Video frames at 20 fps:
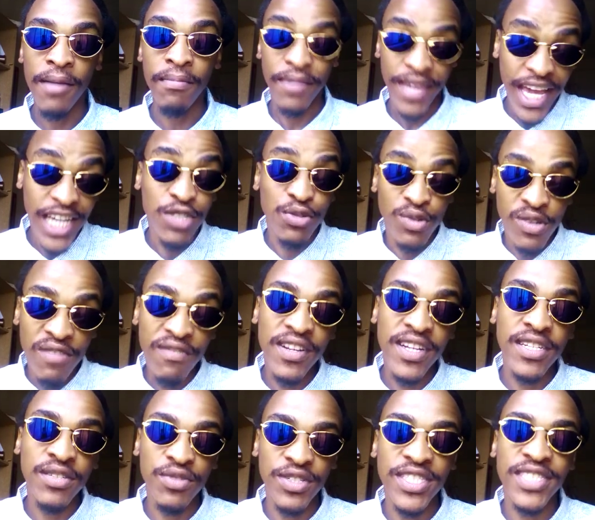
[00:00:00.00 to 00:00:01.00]
cash
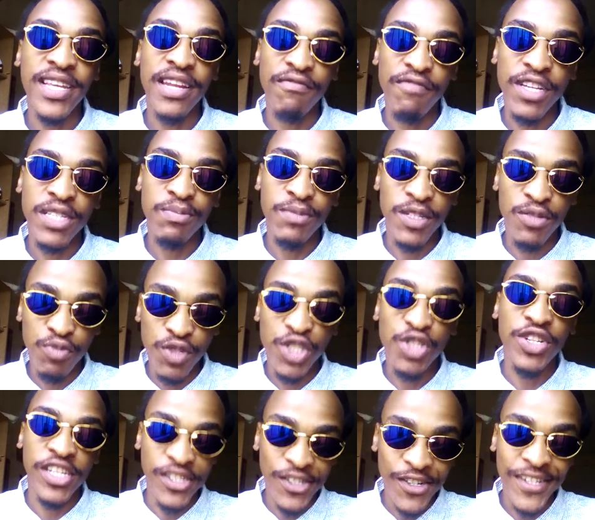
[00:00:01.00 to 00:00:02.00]
equivalent, which is an investment which
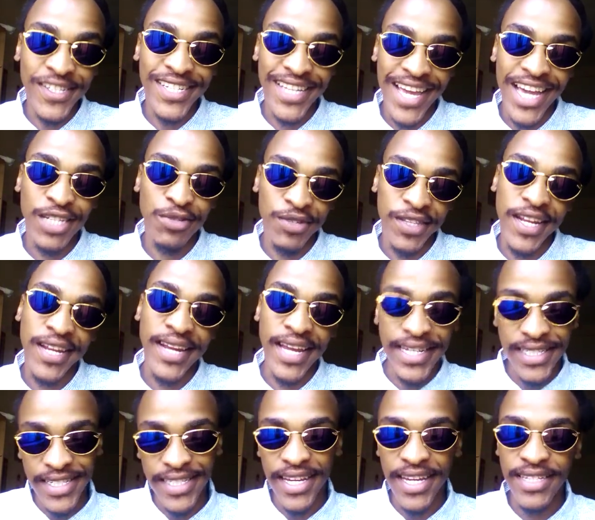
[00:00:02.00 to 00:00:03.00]
you can turn to cash within
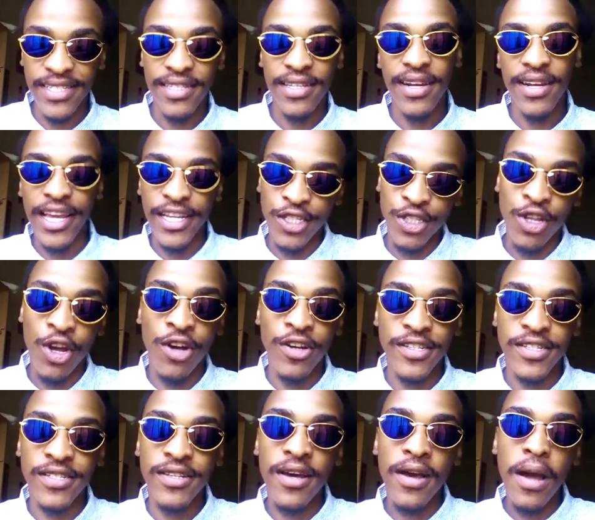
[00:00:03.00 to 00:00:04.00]
90 days, like
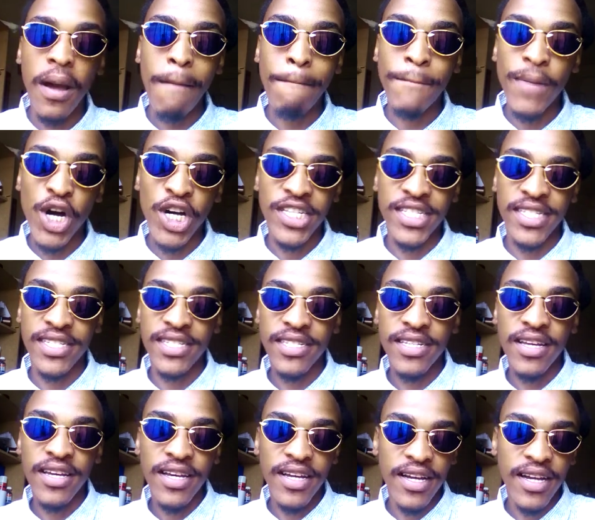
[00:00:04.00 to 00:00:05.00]
stocks, bonds,
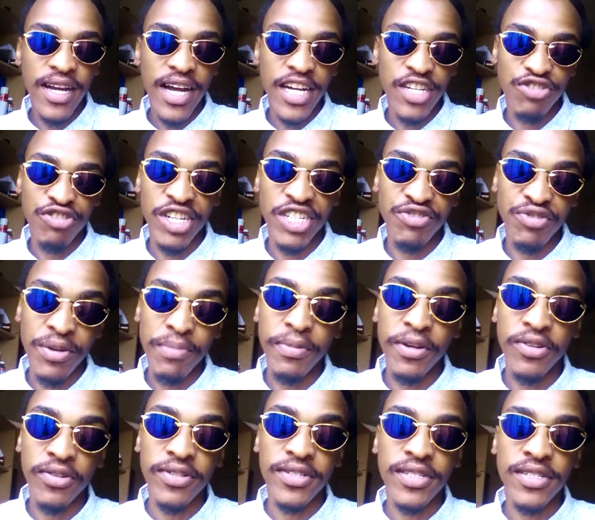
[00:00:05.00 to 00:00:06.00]
treasury
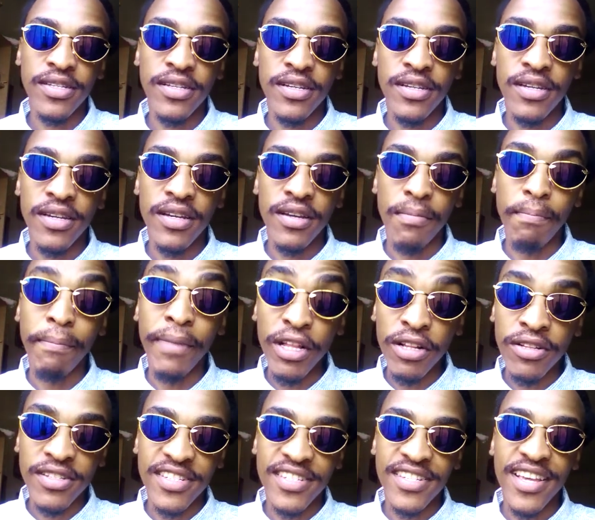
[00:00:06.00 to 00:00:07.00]

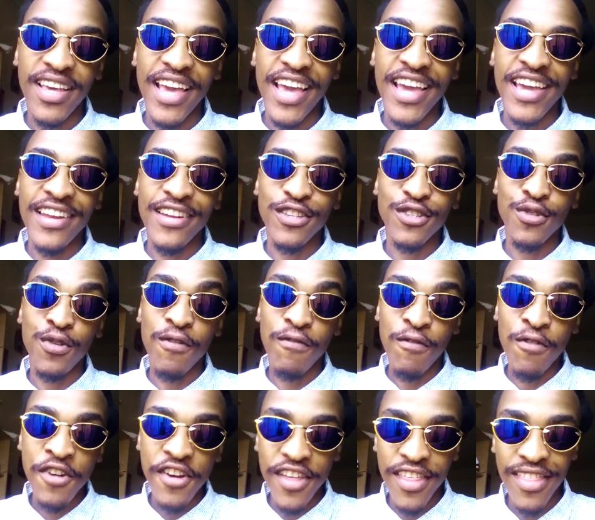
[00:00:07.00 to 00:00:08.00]
bills, and so
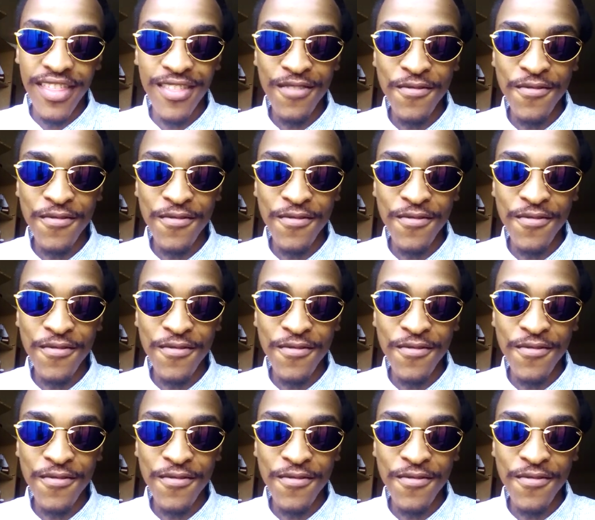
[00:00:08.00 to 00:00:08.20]
forth.